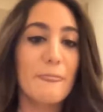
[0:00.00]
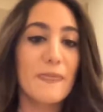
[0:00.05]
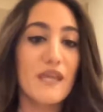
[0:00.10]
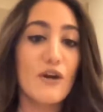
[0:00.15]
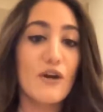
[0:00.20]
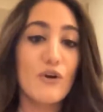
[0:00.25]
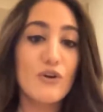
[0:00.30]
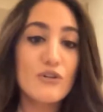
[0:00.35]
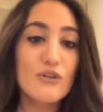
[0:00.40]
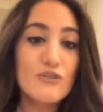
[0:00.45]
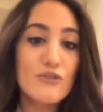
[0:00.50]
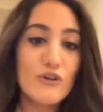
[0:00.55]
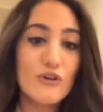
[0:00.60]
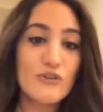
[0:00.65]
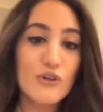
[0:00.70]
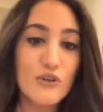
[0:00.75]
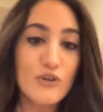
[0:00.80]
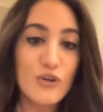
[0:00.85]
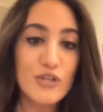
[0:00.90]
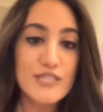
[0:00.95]
although
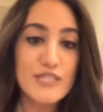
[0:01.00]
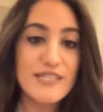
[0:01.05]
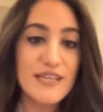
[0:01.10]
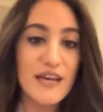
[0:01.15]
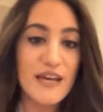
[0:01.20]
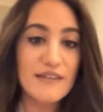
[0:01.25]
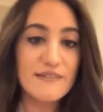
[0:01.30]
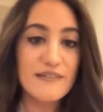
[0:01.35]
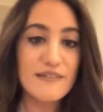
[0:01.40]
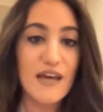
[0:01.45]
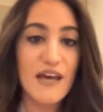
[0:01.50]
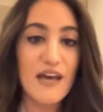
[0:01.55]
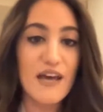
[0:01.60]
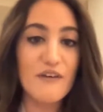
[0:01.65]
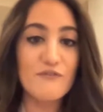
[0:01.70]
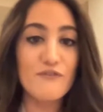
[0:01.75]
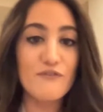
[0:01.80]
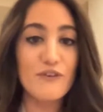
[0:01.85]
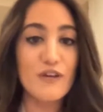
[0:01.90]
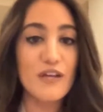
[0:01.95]
the core set
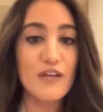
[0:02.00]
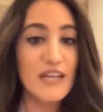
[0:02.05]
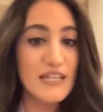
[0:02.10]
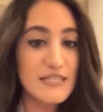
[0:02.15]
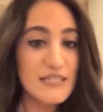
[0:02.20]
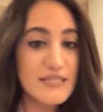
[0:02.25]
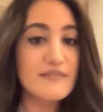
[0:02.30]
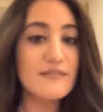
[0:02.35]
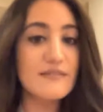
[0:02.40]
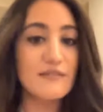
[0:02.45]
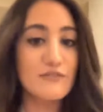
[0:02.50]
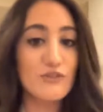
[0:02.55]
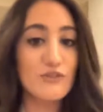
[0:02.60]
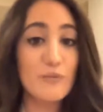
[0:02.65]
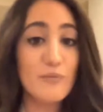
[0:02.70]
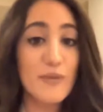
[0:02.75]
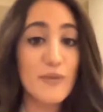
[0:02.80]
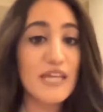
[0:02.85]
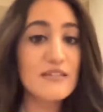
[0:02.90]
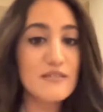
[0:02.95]
have listed
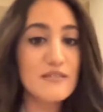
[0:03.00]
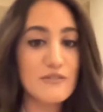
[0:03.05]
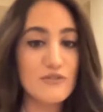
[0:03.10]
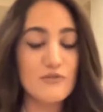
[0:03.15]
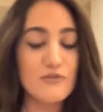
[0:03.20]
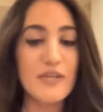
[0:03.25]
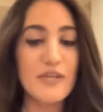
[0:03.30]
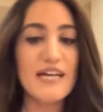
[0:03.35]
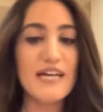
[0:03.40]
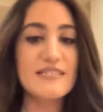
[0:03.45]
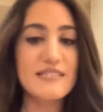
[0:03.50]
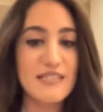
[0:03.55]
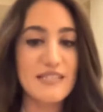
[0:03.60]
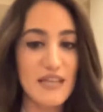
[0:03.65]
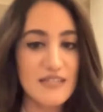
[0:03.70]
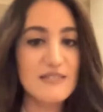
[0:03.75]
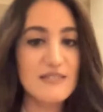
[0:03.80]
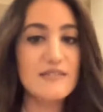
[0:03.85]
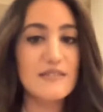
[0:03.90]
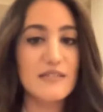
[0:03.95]
domains to be
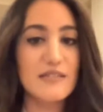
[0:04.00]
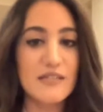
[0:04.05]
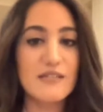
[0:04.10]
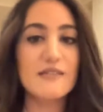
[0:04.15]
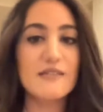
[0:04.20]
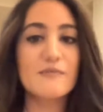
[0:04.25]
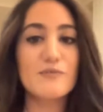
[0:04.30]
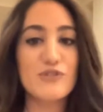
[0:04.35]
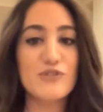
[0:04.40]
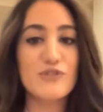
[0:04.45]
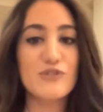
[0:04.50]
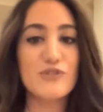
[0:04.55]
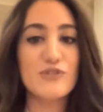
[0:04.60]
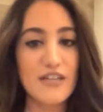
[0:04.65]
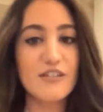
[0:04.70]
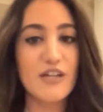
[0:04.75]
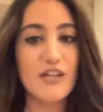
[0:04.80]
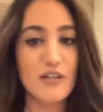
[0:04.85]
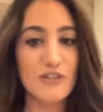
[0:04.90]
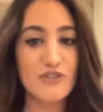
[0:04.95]
assessed in
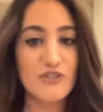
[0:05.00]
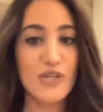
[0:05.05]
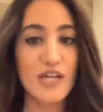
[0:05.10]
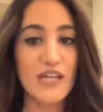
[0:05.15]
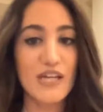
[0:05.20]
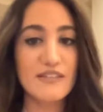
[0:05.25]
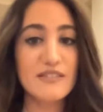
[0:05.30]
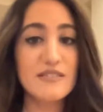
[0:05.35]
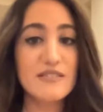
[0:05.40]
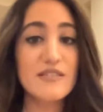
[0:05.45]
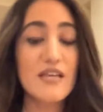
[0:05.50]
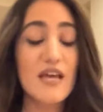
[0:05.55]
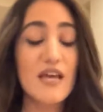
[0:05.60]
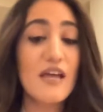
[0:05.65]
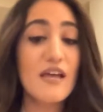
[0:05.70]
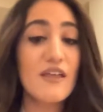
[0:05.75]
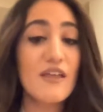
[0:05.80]
psoriatic arthritis,